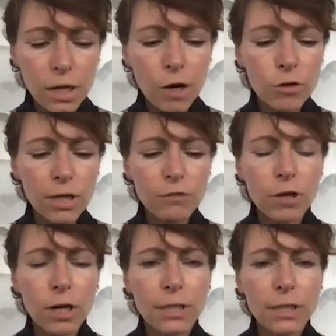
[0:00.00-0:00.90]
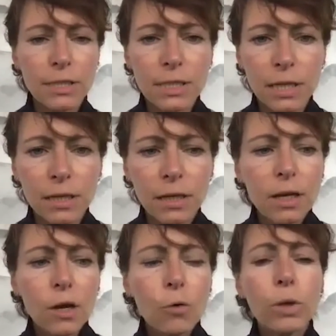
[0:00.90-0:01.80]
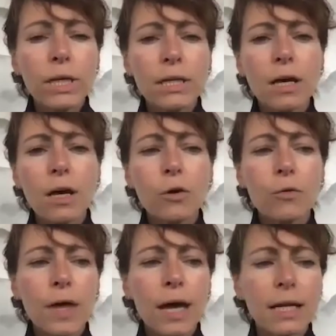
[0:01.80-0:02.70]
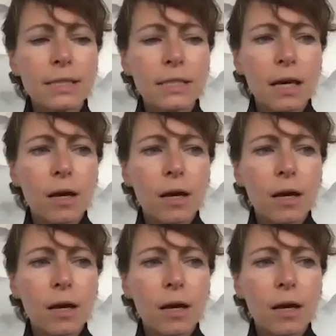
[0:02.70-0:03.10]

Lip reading: currently writing, we know that